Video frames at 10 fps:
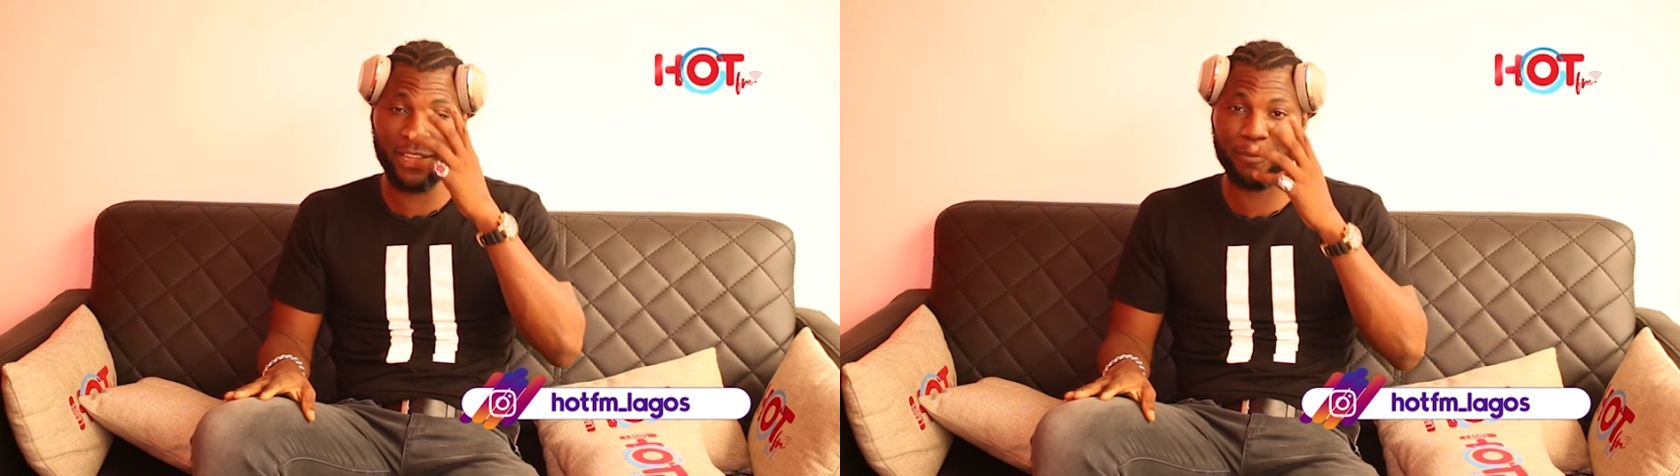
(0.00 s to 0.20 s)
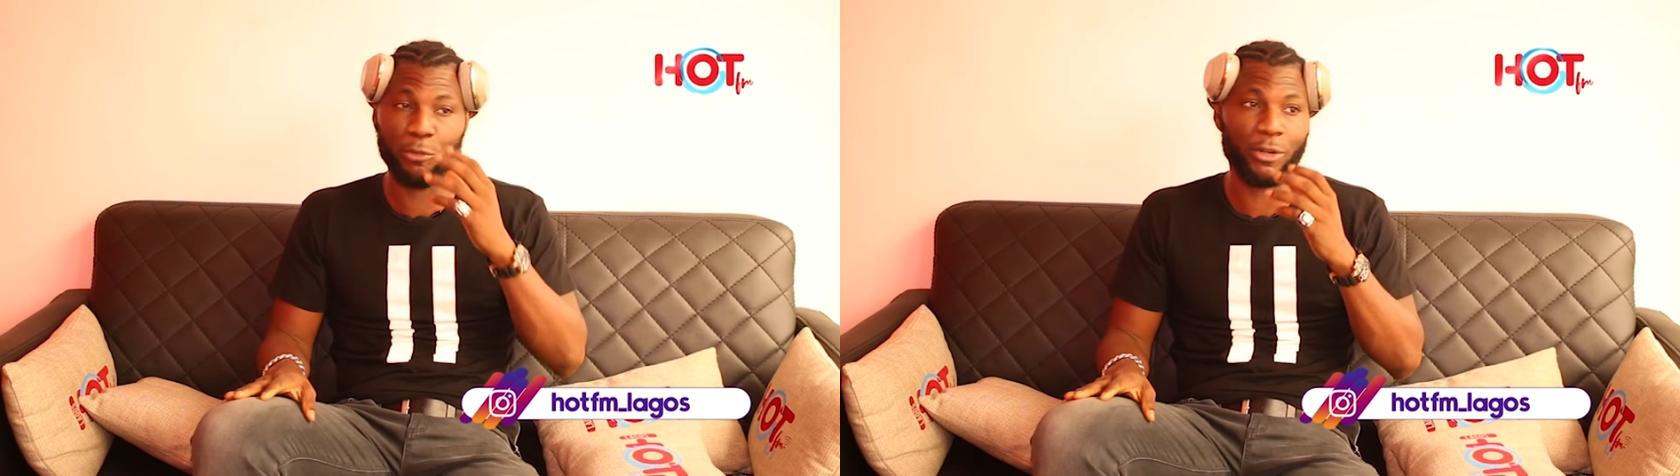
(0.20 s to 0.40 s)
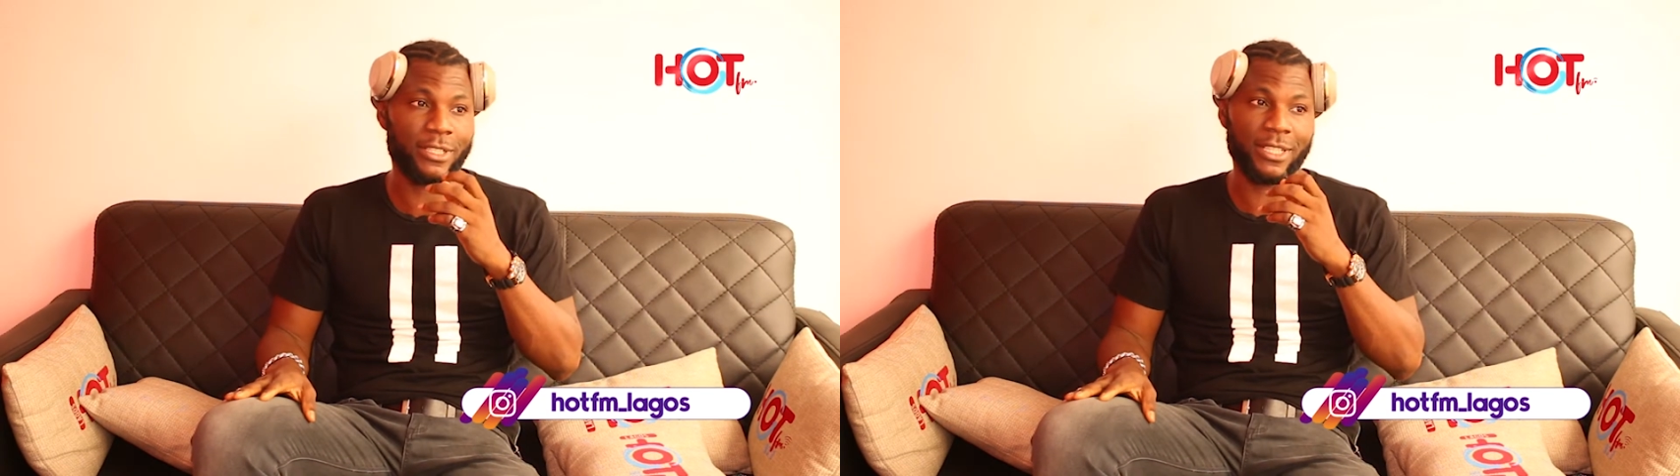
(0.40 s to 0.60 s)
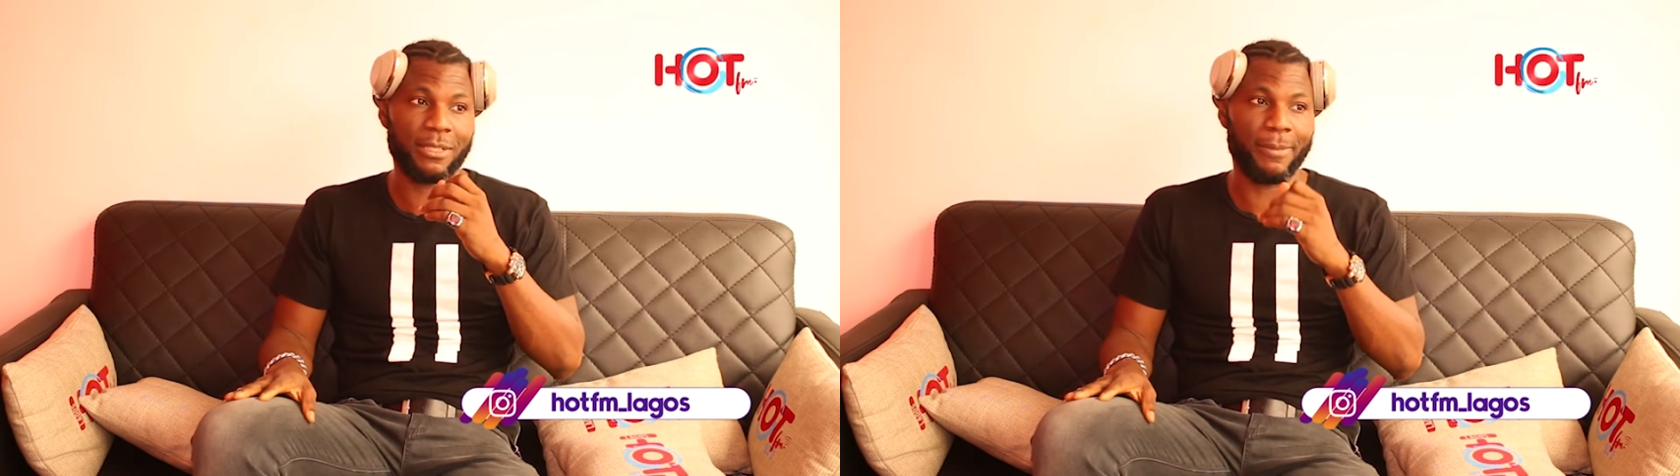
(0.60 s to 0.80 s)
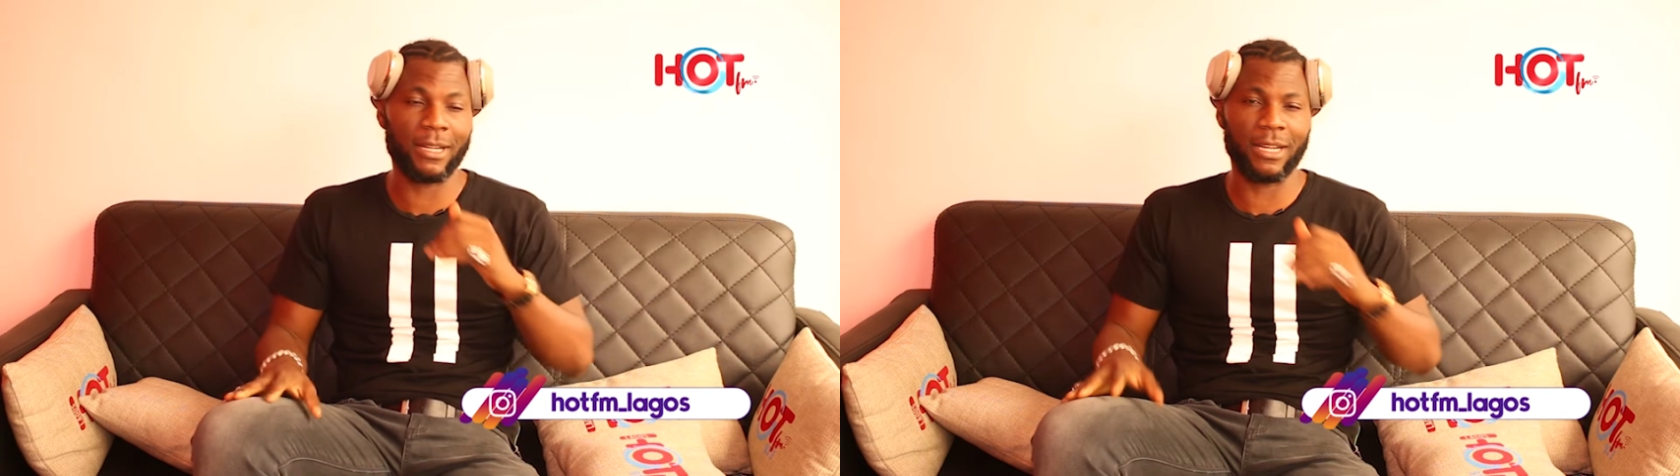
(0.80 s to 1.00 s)
And people are
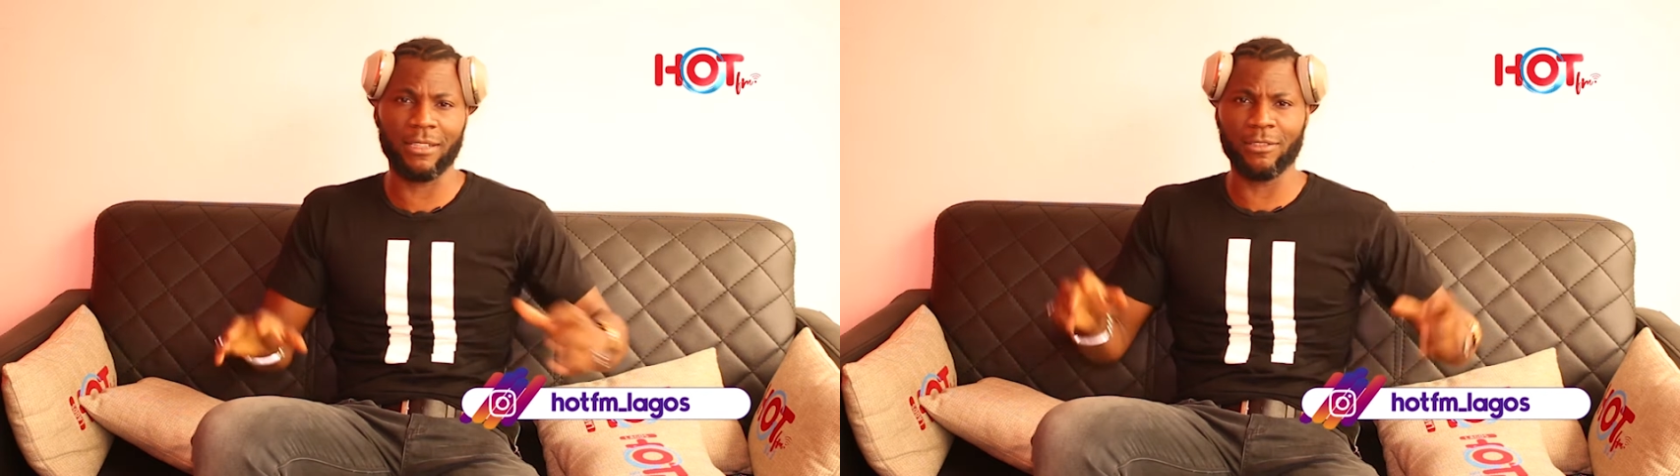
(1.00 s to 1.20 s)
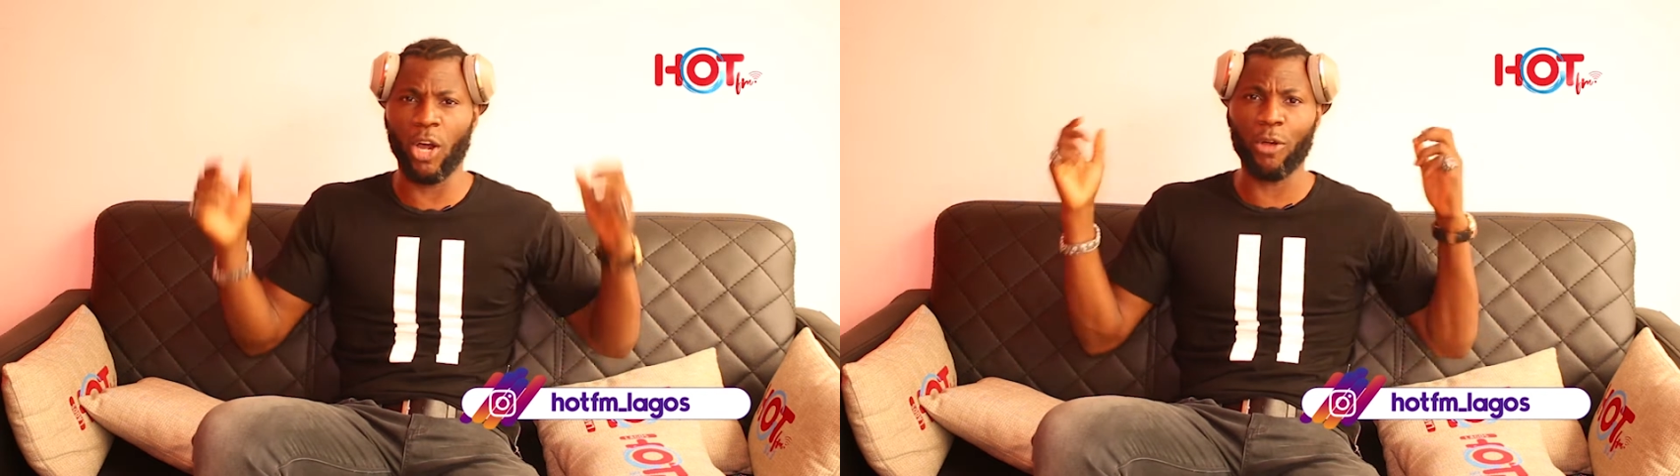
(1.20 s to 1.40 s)
singing back and